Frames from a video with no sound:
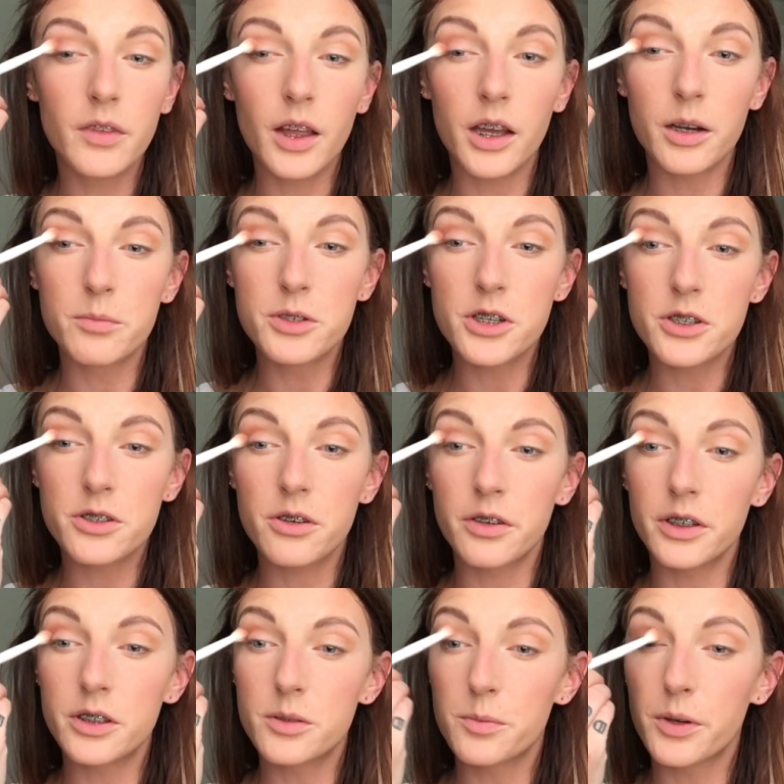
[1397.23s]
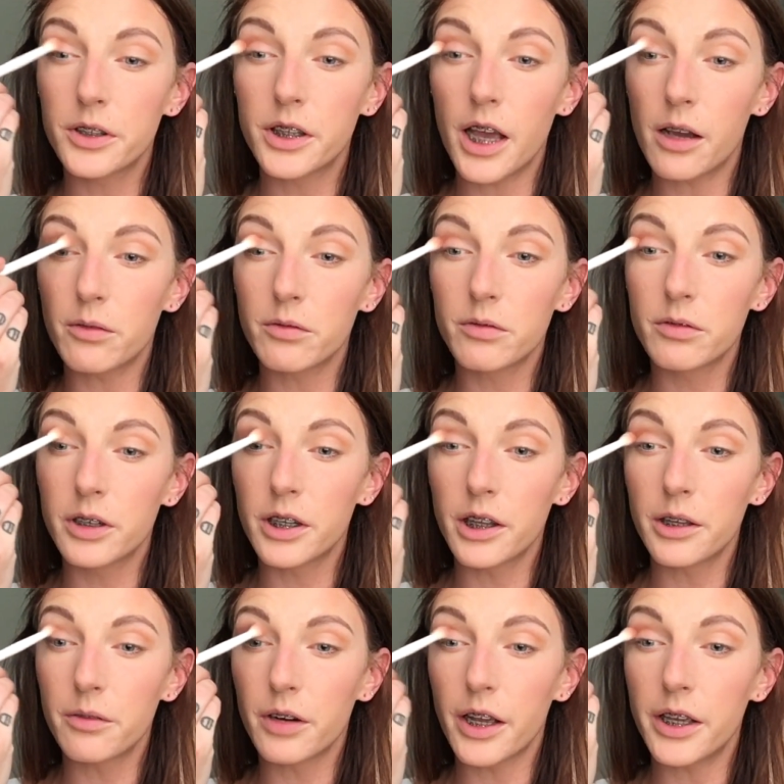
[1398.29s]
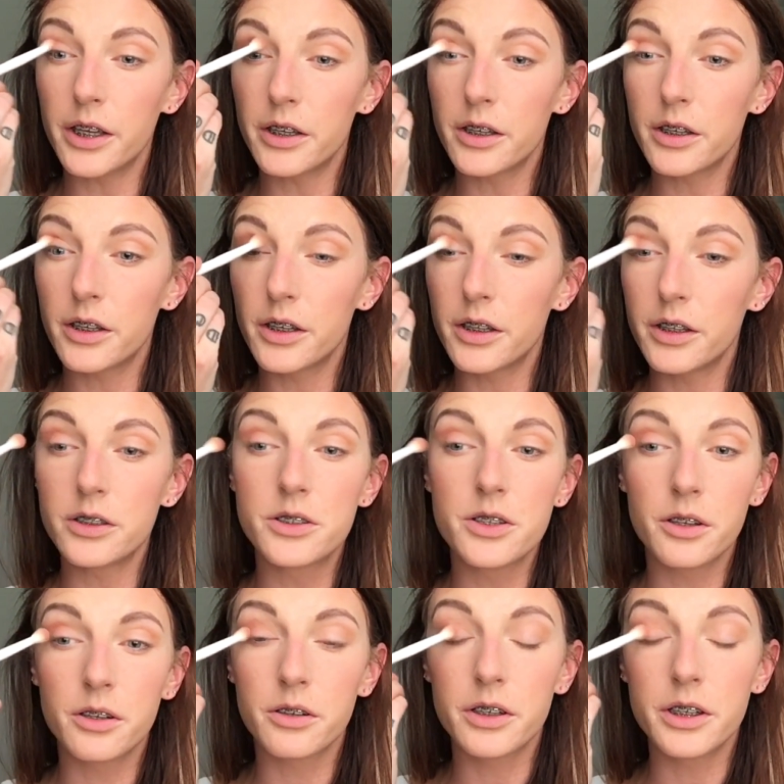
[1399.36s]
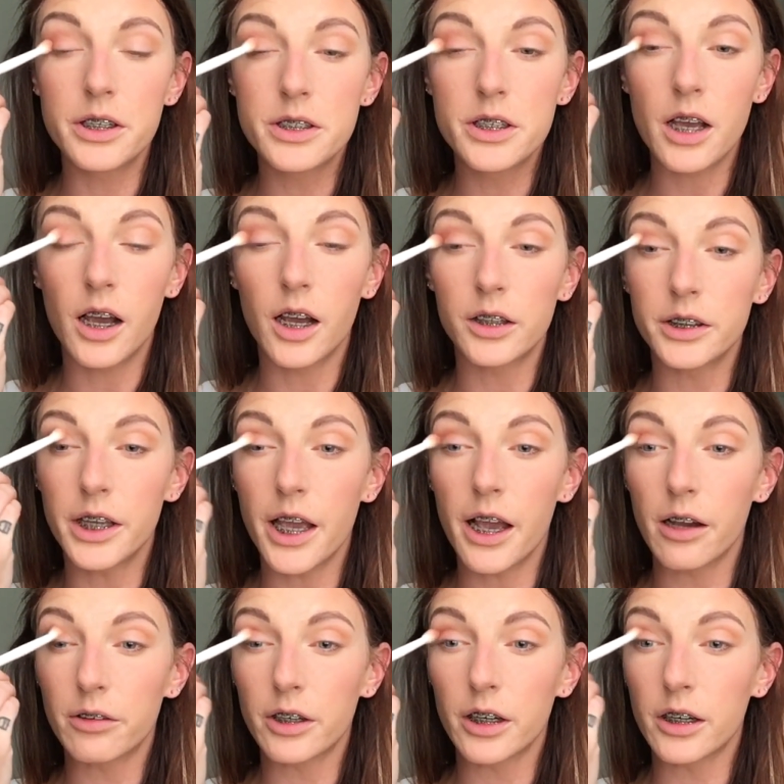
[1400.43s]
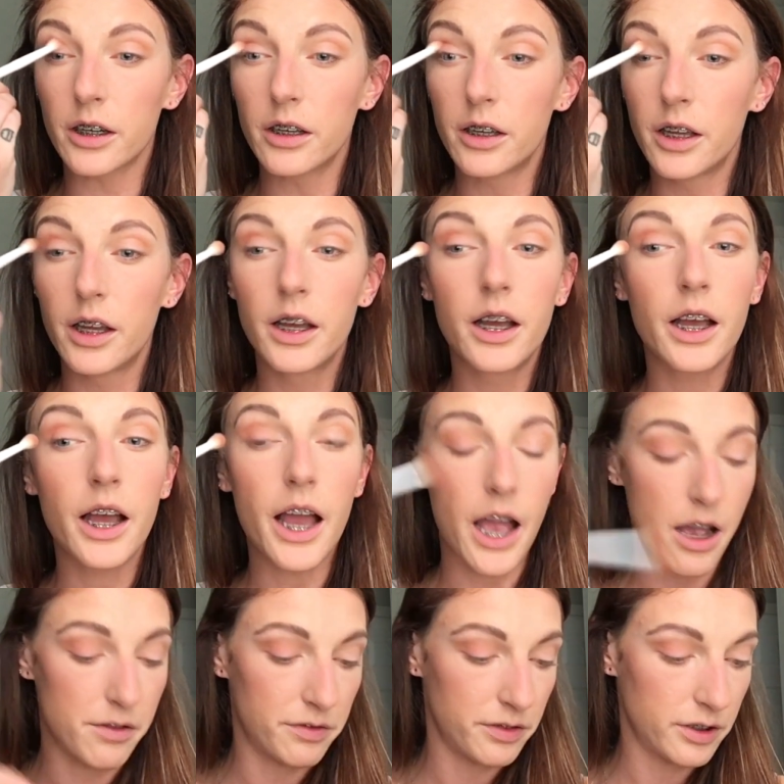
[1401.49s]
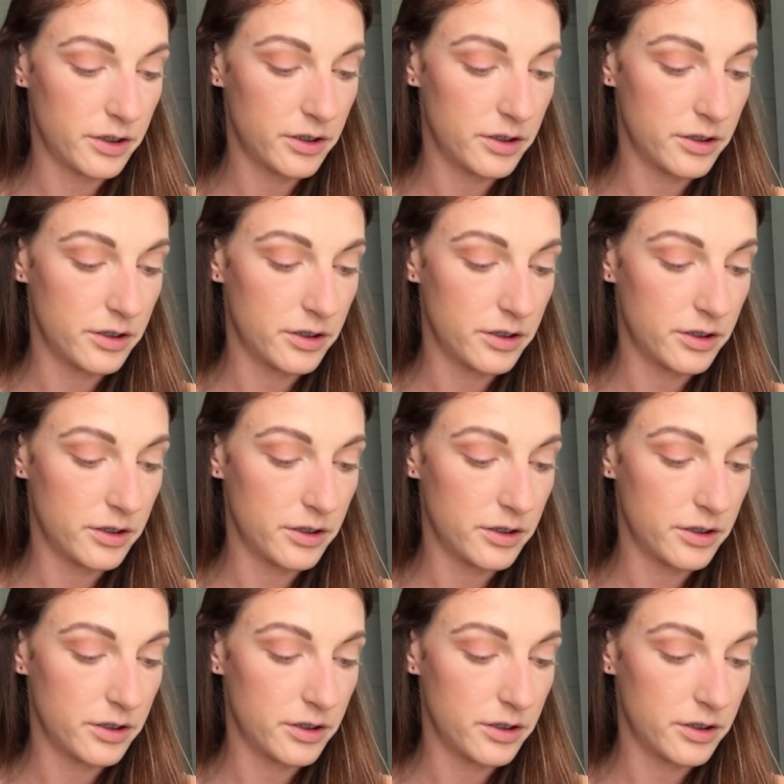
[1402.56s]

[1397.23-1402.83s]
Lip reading: And I'm just going to put that really right into the crease on the outer half.